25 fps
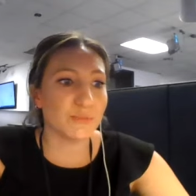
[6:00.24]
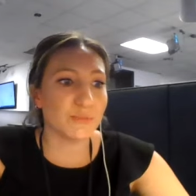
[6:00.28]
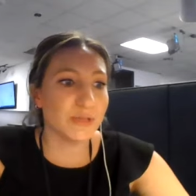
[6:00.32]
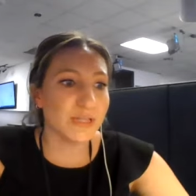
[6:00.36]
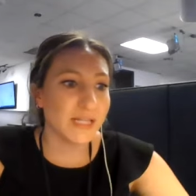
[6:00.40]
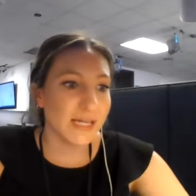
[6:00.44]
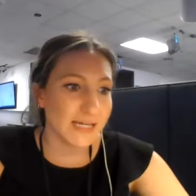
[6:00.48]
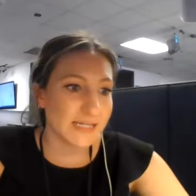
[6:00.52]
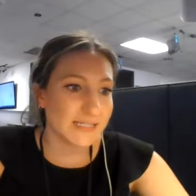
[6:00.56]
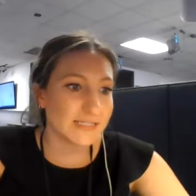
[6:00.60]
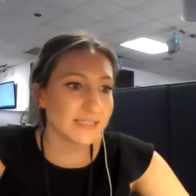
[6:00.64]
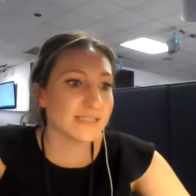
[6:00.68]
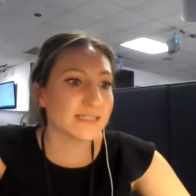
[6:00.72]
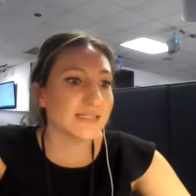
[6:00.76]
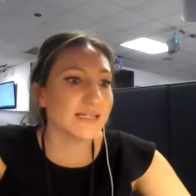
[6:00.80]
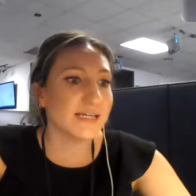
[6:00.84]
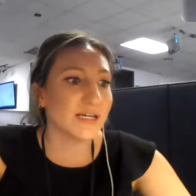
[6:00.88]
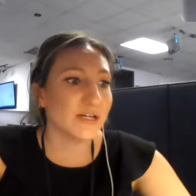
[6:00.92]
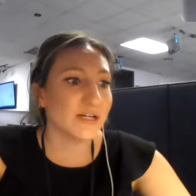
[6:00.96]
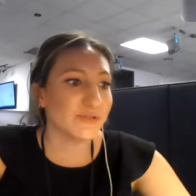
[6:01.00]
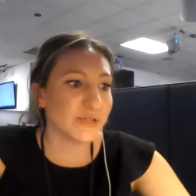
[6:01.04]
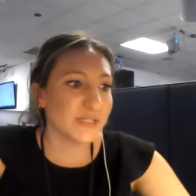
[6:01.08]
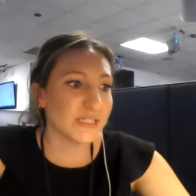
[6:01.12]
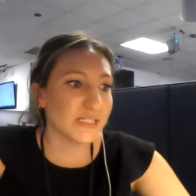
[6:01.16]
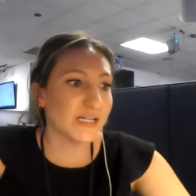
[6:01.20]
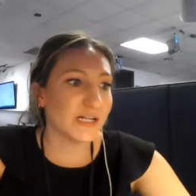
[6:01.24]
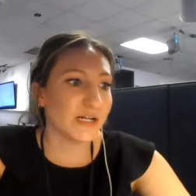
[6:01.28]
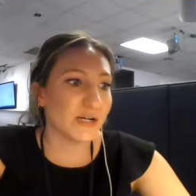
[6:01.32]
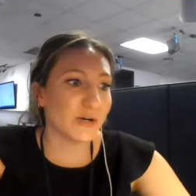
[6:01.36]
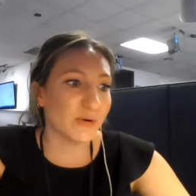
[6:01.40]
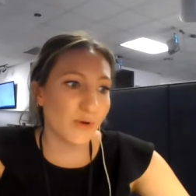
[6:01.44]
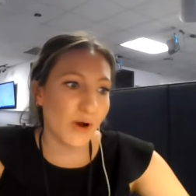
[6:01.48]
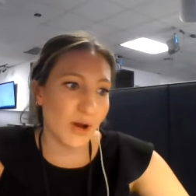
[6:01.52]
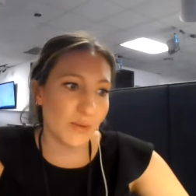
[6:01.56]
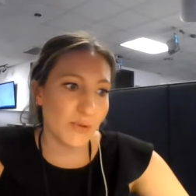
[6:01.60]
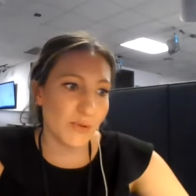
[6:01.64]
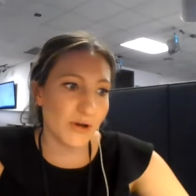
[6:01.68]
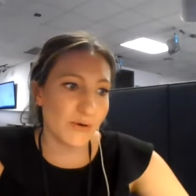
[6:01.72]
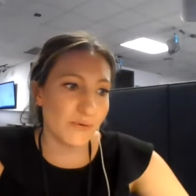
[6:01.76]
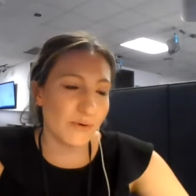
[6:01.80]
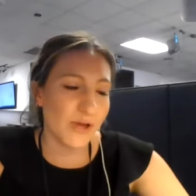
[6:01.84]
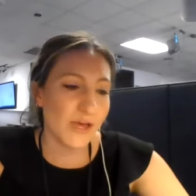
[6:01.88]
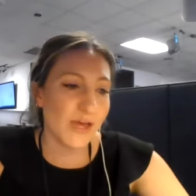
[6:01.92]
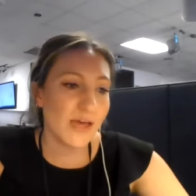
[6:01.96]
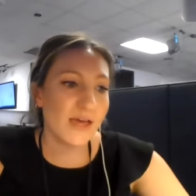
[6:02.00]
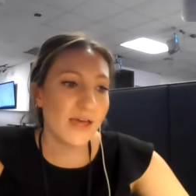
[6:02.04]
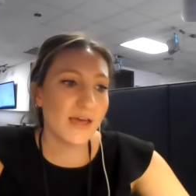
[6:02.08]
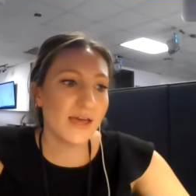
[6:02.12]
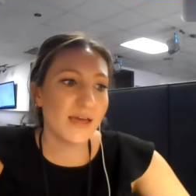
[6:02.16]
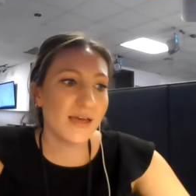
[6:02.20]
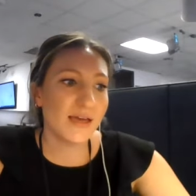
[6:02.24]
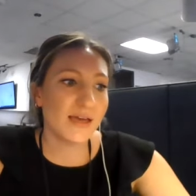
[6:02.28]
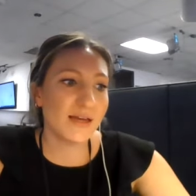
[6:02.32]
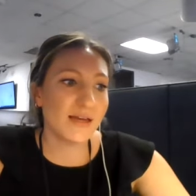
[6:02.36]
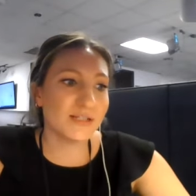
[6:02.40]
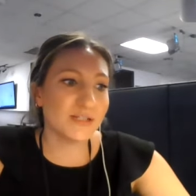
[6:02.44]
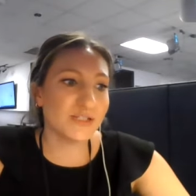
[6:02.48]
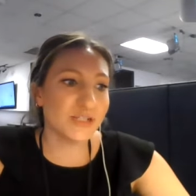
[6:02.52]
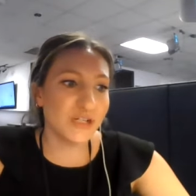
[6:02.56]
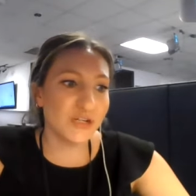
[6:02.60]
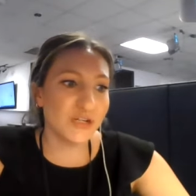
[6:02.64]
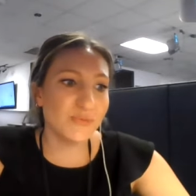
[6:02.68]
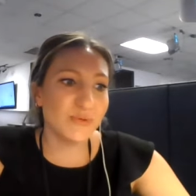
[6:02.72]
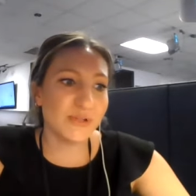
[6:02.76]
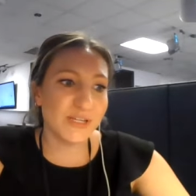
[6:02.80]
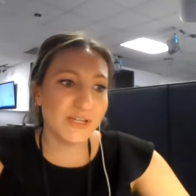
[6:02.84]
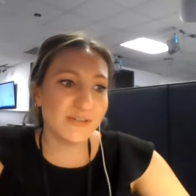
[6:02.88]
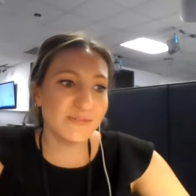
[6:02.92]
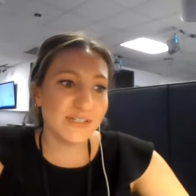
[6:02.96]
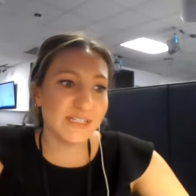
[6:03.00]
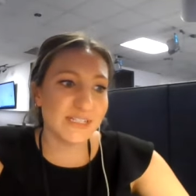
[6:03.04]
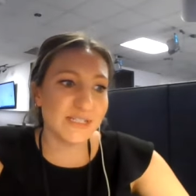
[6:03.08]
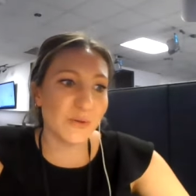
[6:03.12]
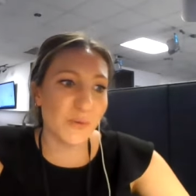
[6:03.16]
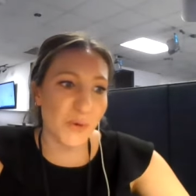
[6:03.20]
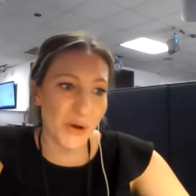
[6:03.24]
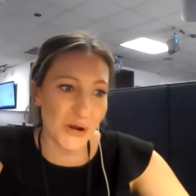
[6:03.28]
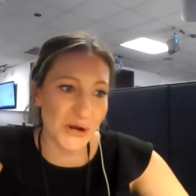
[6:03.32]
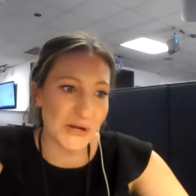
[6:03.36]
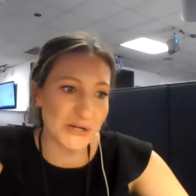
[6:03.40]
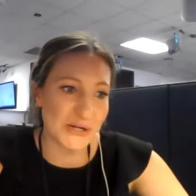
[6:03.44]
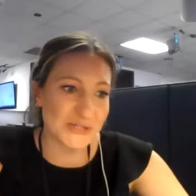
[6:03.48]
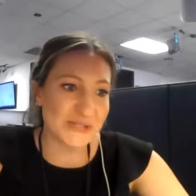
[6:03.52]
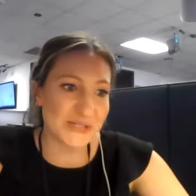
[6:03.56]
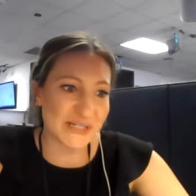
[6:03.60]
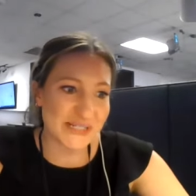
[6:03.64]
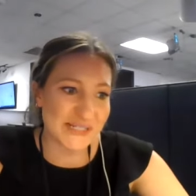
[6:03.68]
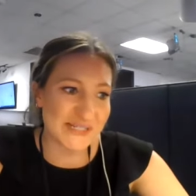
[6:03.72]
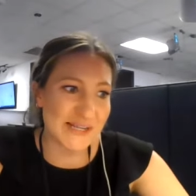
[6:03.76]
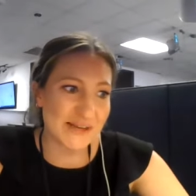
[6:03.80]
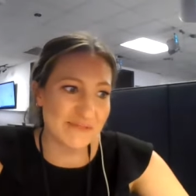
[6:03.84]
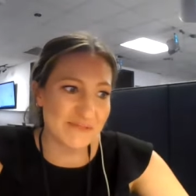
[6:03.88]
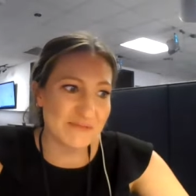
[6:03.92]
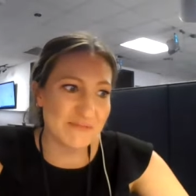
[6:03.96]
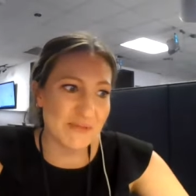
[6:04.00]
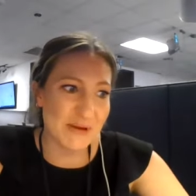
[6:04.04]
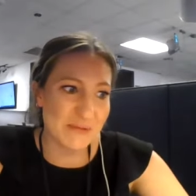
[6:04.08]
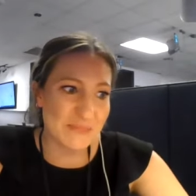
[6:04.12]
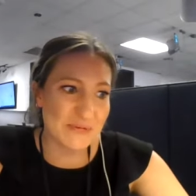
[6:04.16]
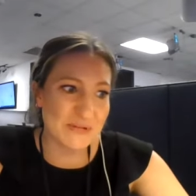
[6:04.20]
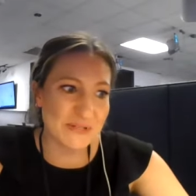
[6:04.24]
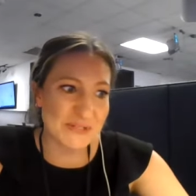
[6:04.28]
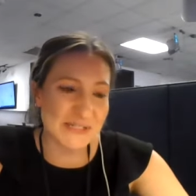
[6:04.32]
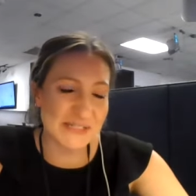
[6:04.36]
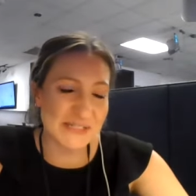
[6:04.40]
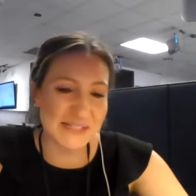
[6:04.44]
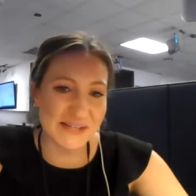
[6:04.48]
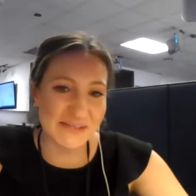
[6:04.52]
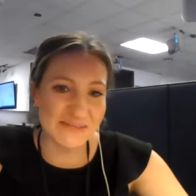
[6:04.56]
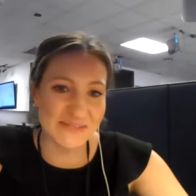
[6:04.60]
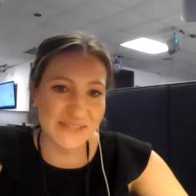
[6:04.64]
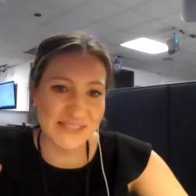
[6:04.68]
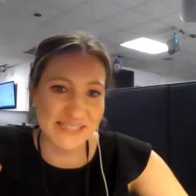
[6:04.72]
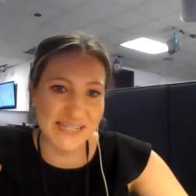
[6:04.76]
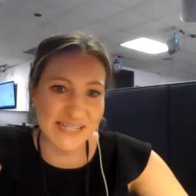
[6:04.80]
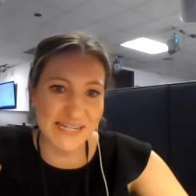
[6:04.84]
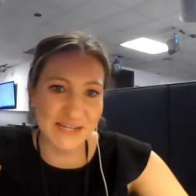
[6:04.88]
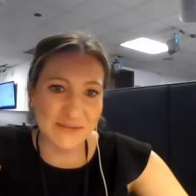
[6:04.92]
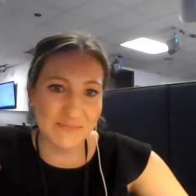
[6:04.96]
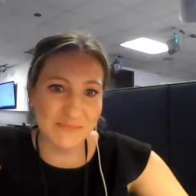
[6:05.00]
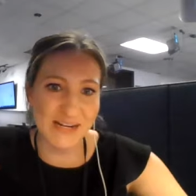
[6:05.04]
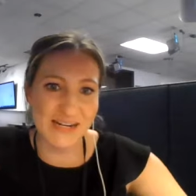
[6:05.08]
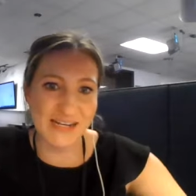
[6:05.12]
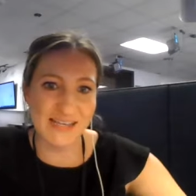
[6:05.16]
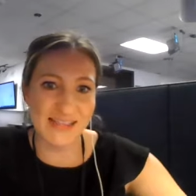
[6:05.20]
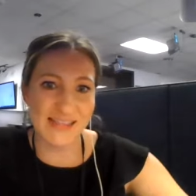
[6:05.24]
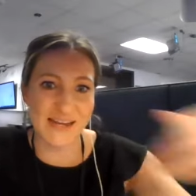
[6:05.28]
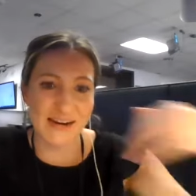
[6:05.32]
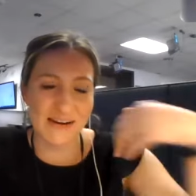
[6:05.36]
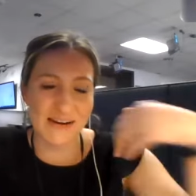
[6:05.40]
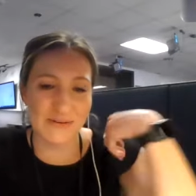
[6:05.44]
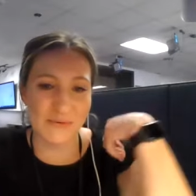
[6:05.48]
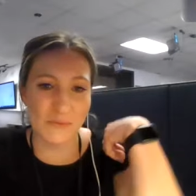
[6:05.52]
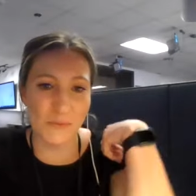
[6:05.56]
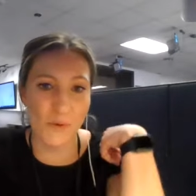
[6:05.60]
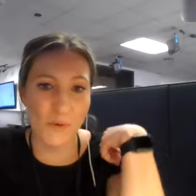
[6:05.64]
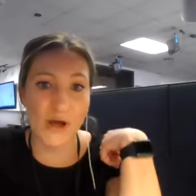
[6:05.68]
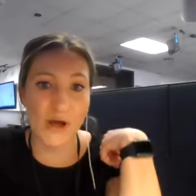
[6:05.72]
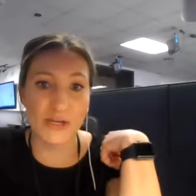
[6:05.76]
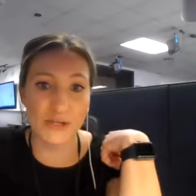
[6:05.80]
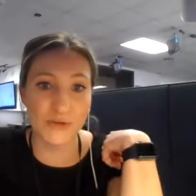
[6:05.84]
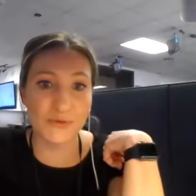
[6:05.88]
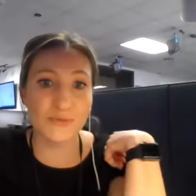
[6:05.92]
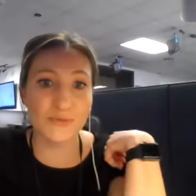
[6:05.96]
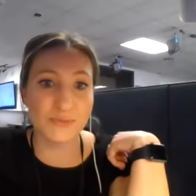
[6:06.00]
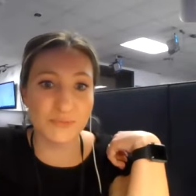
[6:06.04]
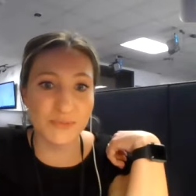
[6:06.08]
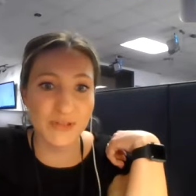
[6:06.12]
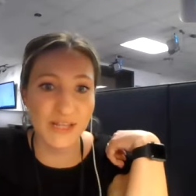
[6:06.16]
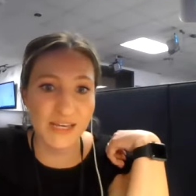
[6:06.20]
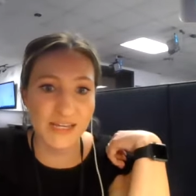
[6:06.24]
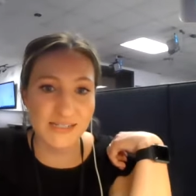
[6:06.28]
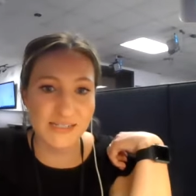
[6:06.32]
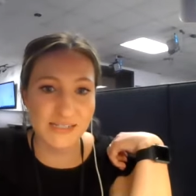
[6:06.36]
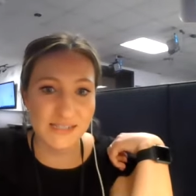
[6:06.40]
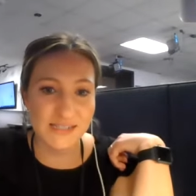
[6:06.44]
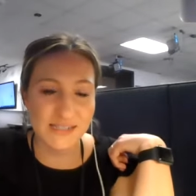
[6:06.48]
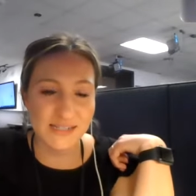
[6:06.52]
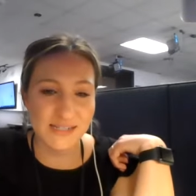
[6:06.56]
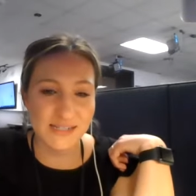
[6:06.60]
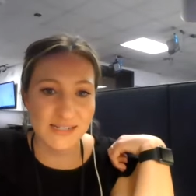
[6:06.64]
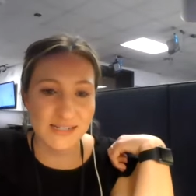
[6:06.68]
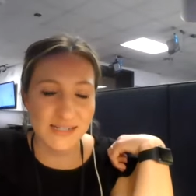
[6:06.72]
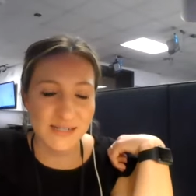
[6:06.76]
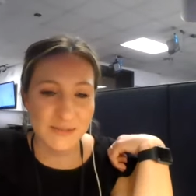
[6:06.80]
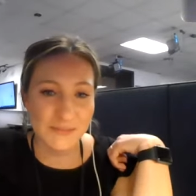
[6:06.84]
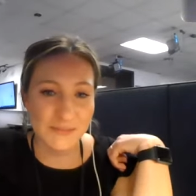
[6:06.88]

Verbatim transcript: replace Kristina Karamo. Do you believe it's the one hundred seven members of the state committee that want you replaced?